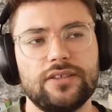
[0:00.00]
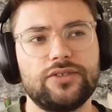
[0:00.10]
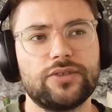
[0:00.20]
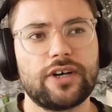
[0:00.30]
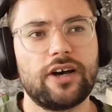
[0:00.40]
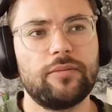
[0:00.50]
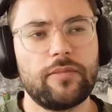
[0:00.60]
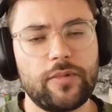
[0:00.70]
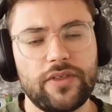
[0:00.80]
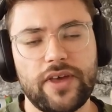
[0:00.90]
to
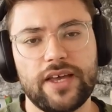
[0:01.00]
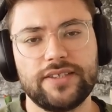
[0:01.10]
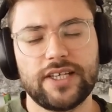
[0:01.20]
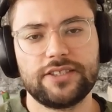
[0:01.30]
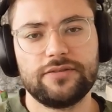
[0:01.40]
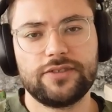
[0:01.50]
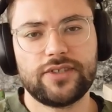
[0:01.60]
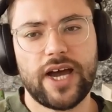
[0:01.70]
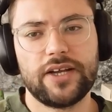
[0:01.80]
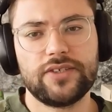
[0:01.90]
come with a sense of
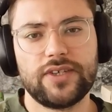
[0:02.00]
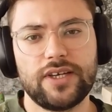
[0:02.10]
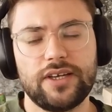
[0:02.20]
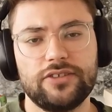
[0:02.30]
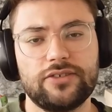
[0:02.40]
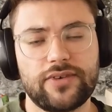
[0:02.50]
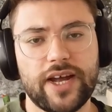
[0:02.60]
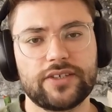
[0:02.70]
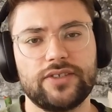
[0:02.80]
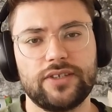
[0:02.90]
strategy and
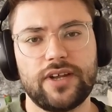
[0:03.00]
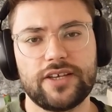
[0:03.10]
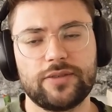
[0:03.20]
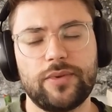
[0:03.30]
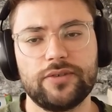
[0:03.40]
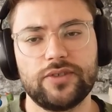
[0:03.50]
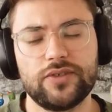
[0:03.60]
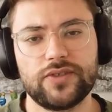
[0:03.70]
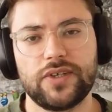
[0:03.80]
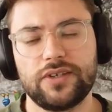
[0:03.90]
direction as opposed to
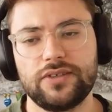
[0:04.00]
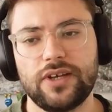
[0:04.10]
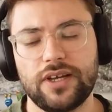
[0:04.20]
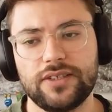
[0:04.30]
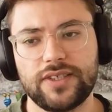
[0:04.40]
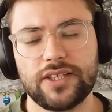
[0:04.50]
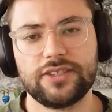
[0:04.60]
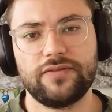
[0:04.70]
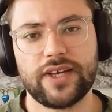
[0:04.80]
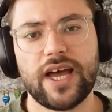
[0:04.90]
just a sense
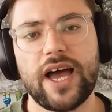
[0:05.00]
of like,